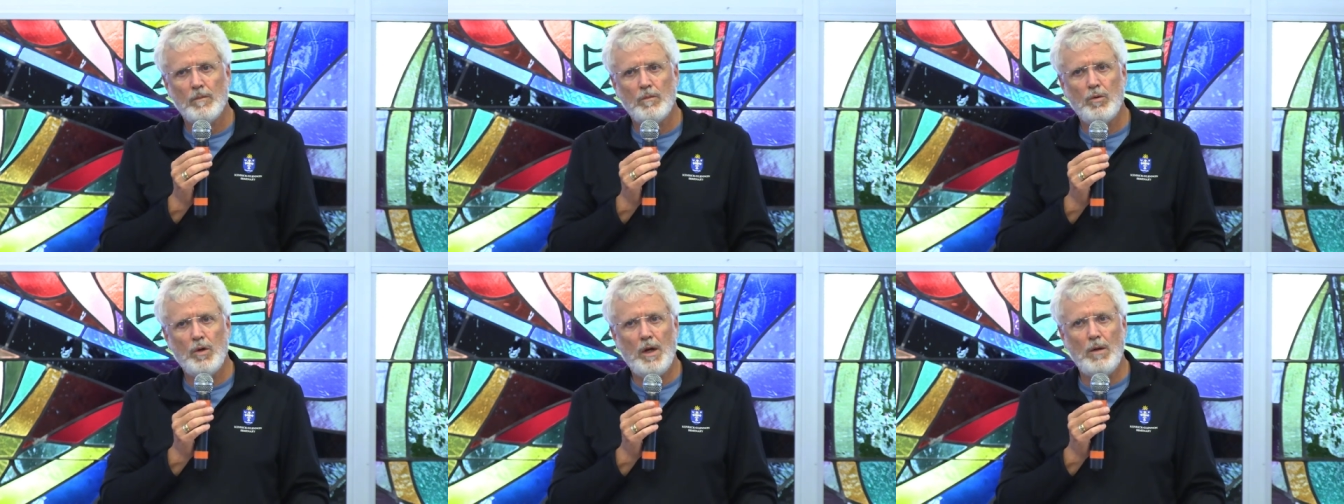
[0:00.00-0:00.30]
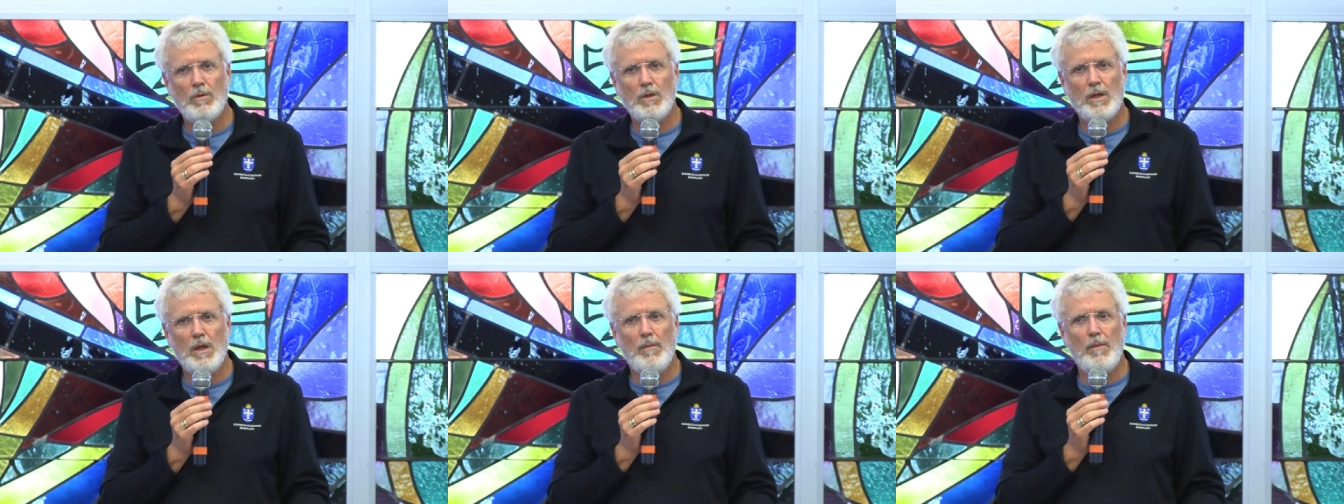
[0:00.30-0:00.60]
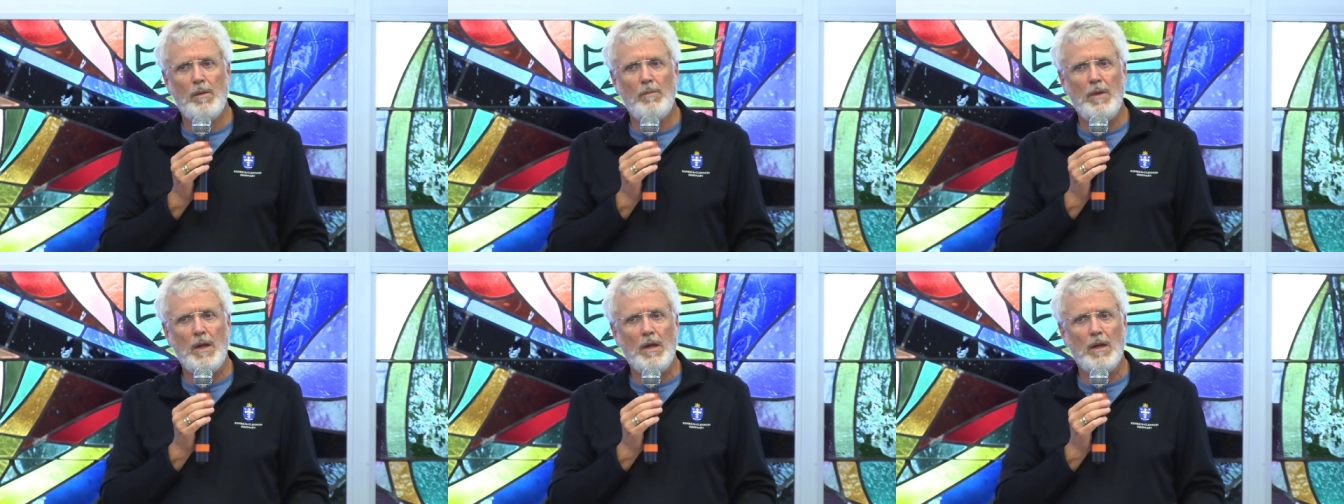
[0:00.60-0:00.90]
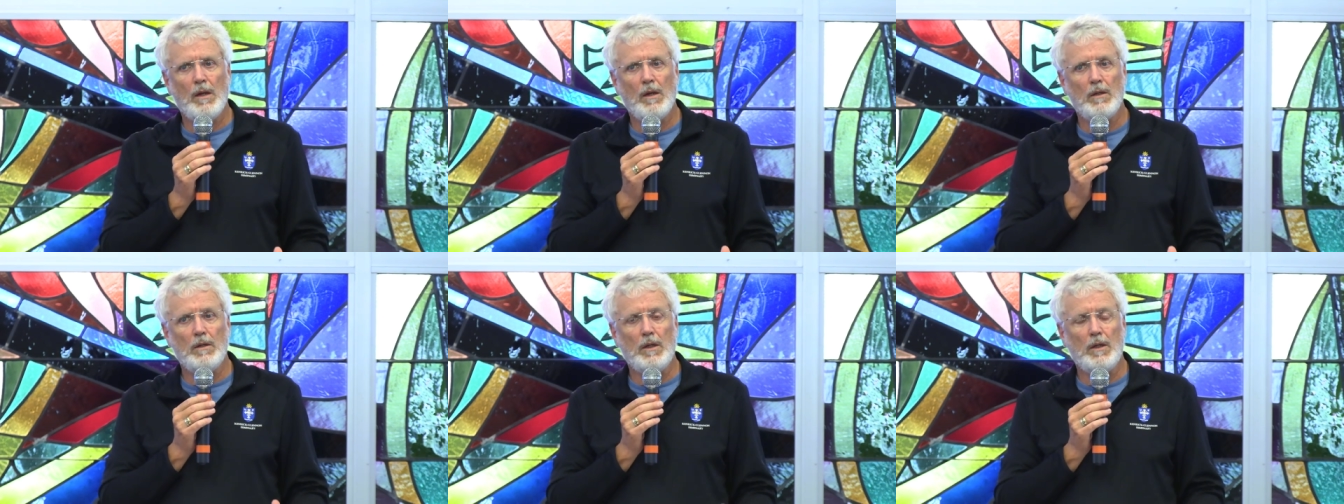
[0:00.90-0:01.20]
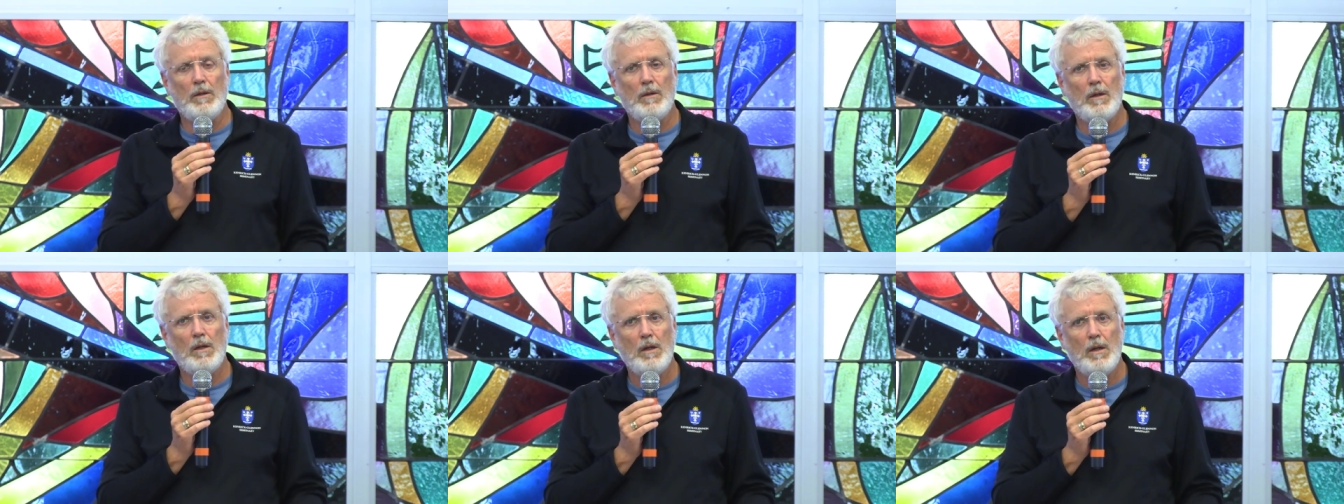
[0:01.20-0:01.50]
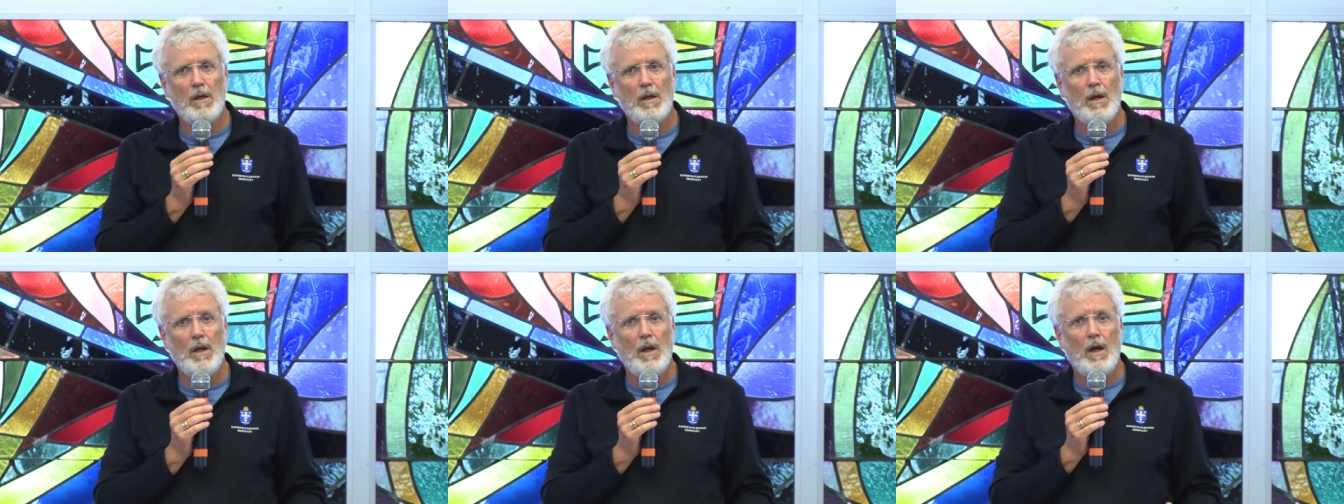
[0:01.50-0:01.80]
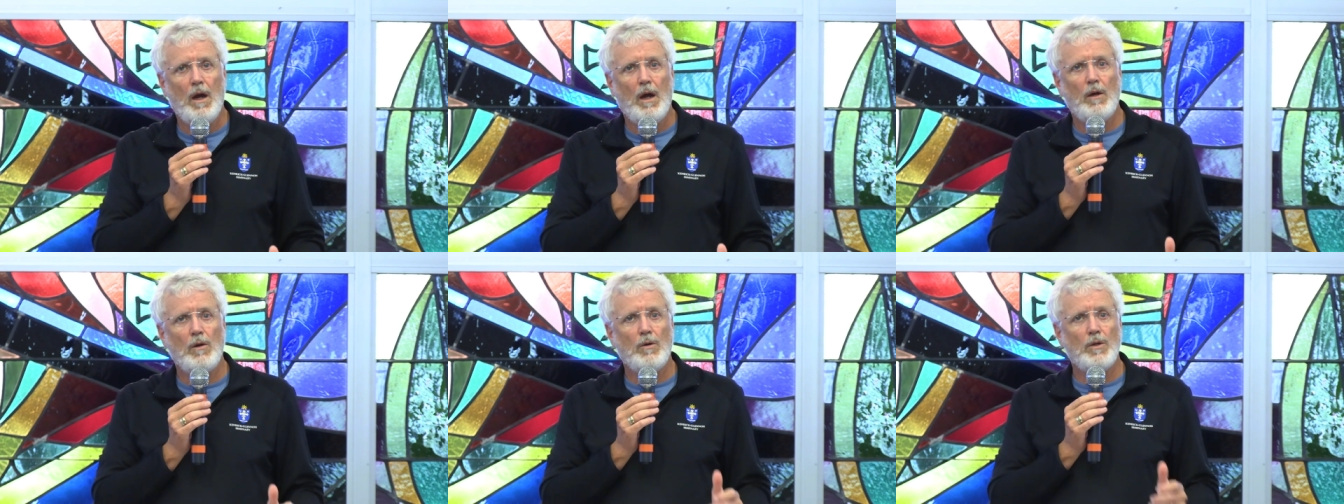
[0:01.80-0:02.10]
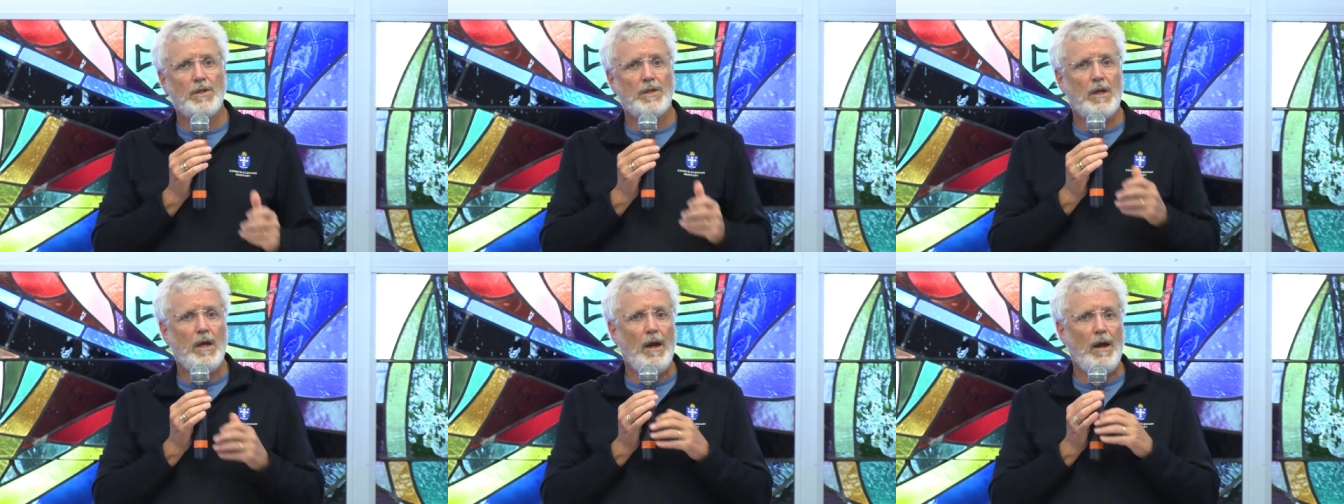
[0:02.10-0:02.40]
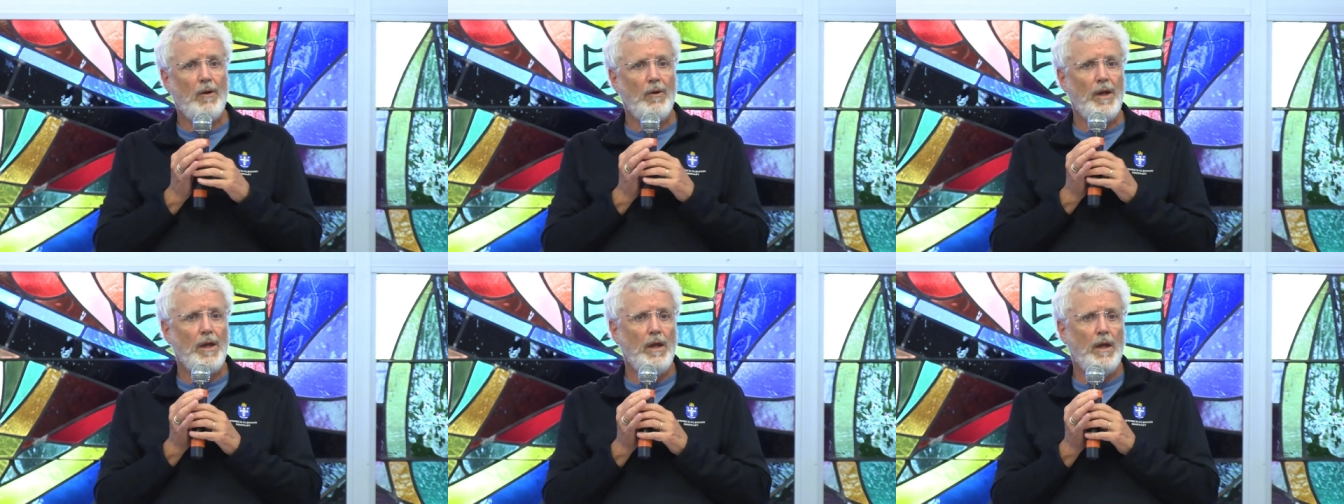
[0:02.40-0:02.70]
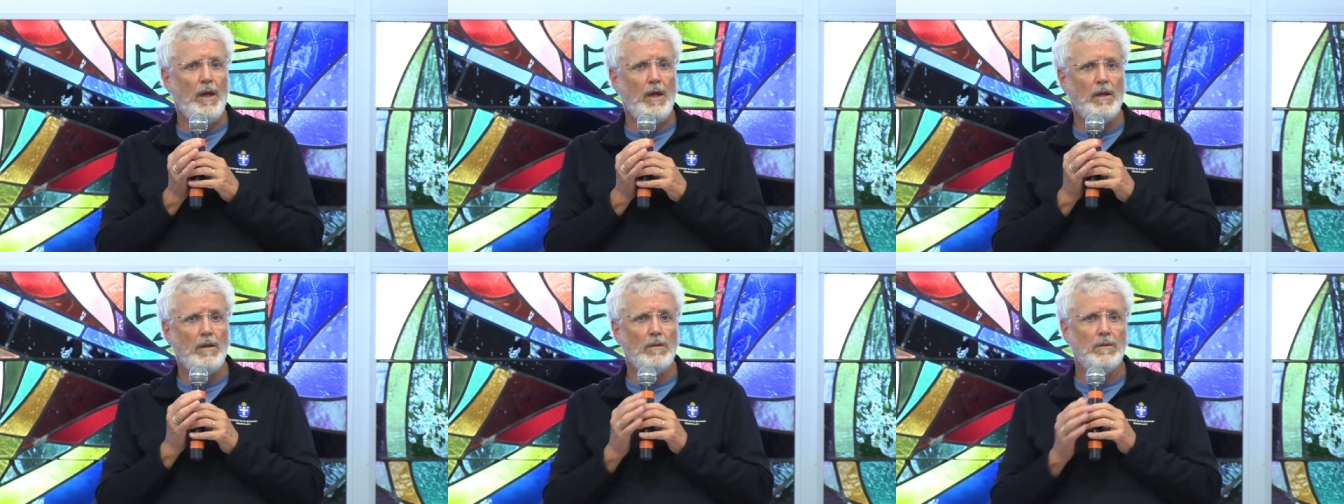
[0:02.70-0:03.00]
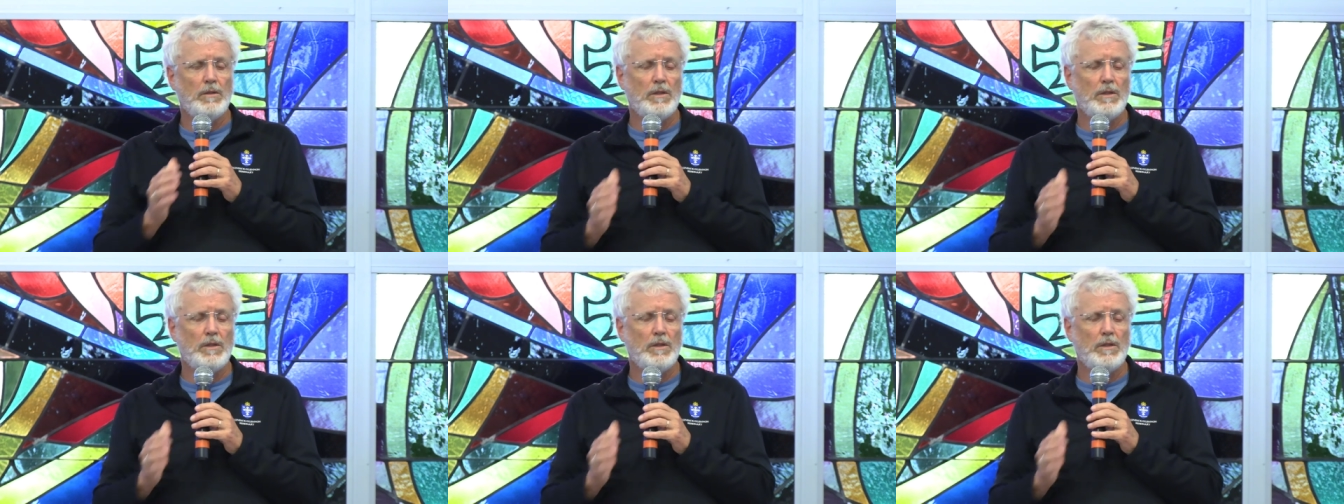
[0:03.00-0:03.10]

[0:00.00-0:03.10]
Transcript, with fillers: Pray with them immediately. I always carry a